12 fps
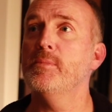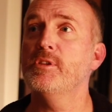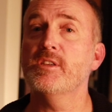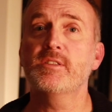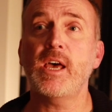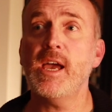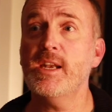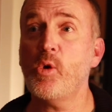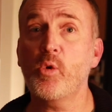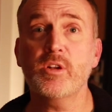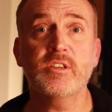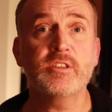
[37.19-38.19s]
design
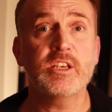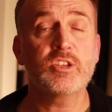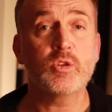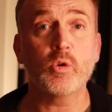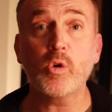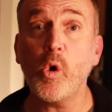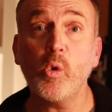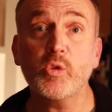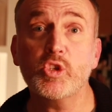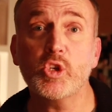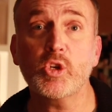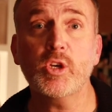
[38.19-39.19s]
organizational
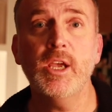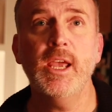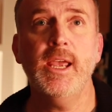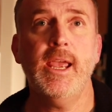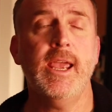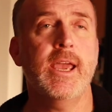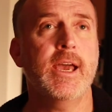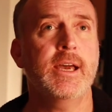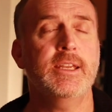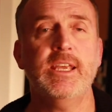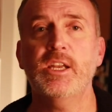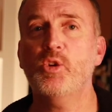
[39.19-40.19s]
culture,
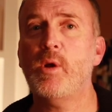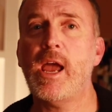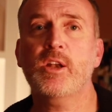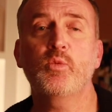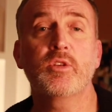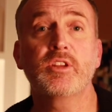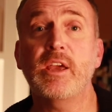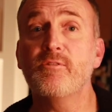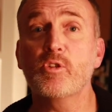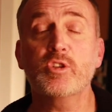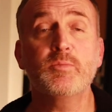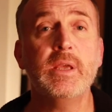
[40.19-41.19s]
and interact with
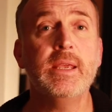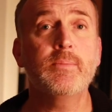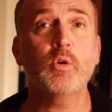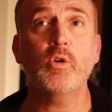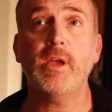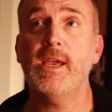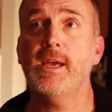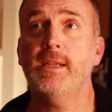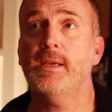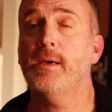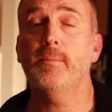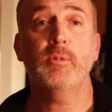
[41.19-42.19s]
diverse people
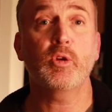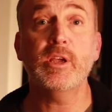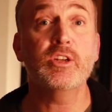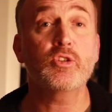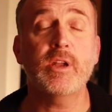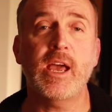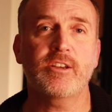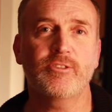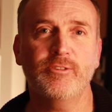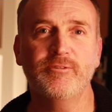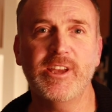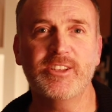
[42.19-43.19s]
and their
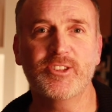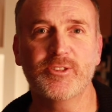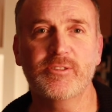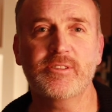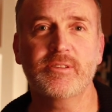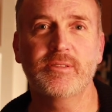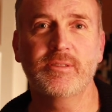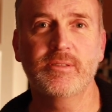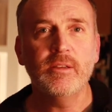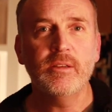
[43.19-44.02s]
international ventures.